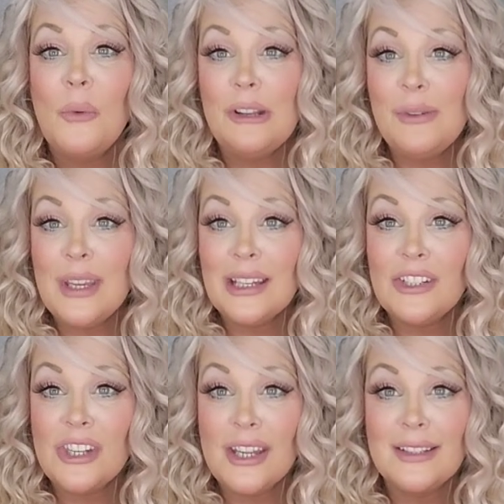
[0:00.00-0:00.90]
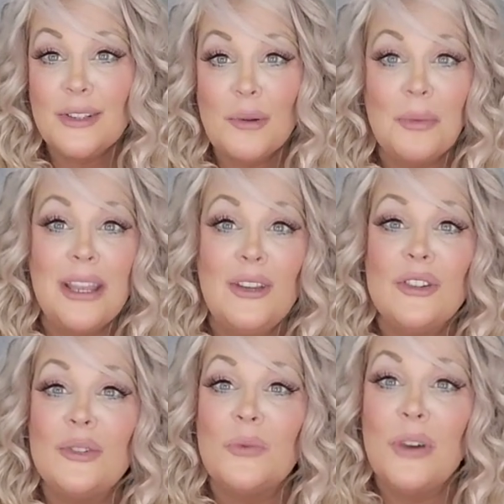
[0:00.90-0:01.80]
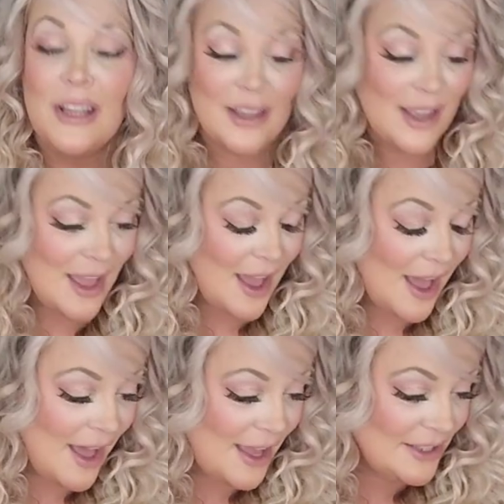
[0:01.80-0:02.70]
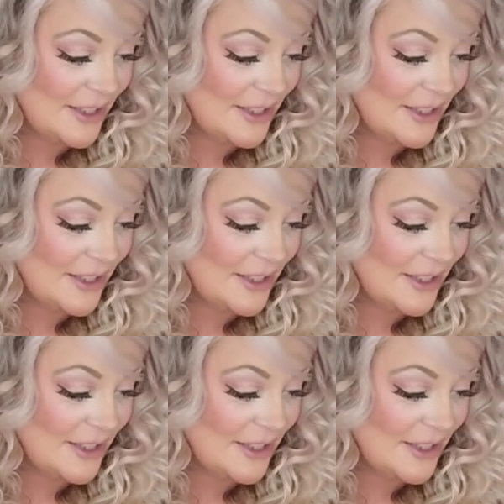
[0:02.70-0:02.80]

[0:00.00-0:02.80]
when you get a chance or a break, you just want to uh,